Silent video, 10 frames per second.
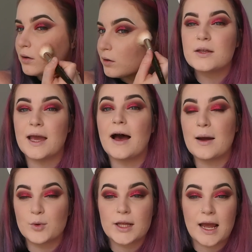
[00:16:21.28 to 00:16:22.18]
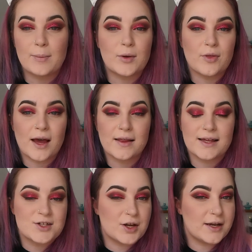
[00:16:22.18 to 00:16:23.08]
Yeah, I'm really happy with how
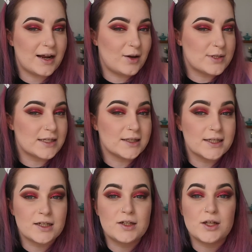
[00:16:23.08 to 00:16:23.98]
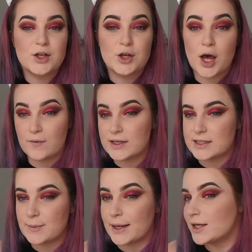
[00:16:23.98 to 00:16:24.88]
that turned out. I was a little nervous
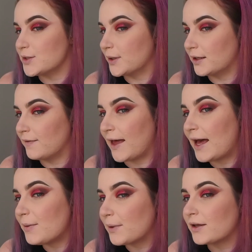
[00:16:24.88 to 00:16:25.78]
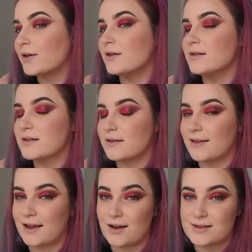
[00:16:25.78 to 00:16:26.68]
about doing that because
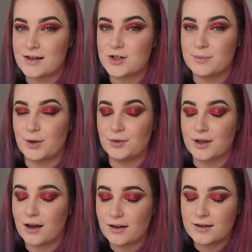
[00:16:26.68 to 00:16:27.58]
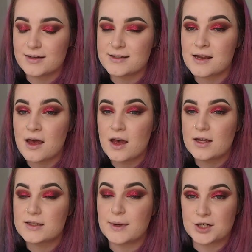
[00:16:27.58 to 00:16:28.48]
they are such bold colors,
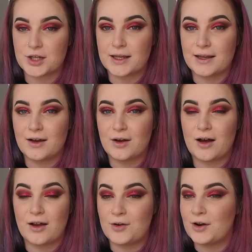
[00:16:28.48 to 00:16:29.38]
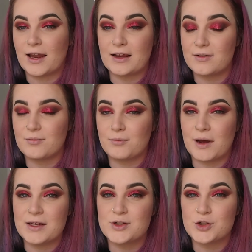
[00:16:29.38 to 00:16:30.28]
especially like
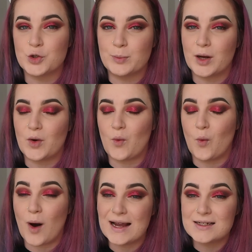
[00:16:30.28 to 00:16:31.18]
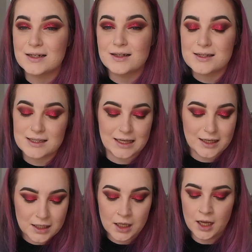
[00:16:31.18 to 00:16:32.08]
my super white
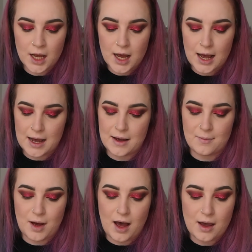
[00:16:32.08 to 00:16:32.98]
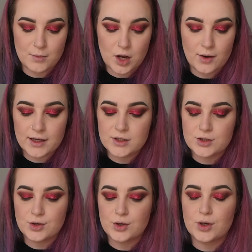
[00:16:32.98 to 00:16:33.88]
skin. I'm going
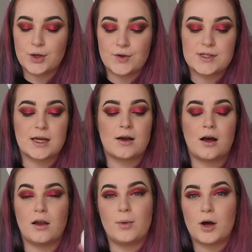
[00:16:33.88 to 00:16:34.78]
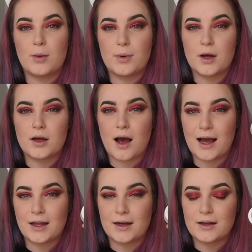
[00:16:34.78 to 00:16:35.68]
to use a ColourPop
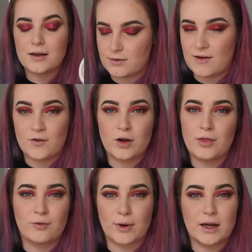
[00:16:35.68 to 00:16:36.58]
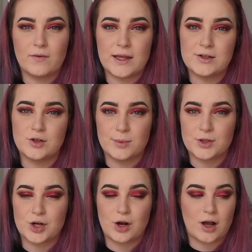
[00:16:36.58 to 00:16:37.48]
highlighter. I've got 3 of these Super
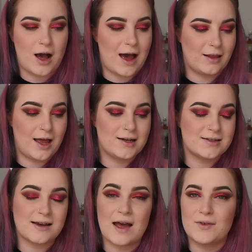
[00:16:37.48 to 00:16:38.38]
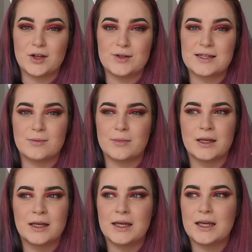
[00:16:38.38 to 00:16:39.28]
Shock highlighters and I haven't used them
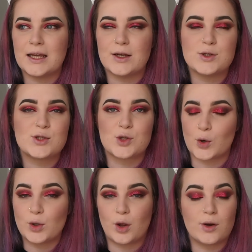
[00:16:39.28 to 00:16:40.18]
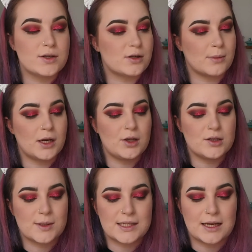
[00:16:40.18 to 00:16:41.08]
in so long, so I'm going to
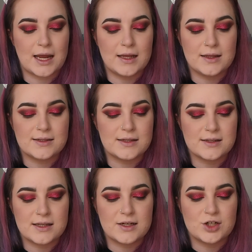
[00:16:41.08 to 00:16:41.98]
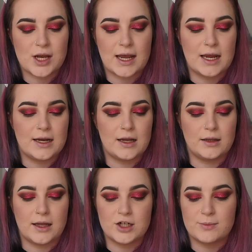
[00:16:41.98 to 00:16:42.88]
use one today. This is the shade
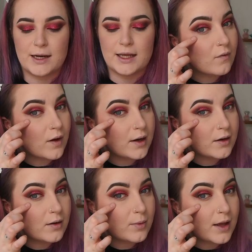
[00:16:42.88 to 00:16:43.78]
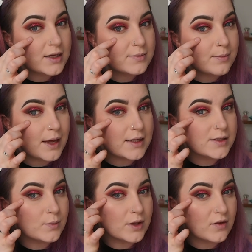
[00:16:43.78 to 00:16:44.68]
Lunch Money. I find it applies
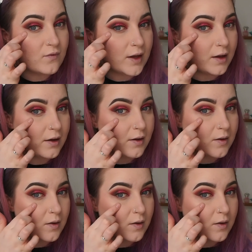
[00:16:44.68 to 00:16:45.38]
best with the finger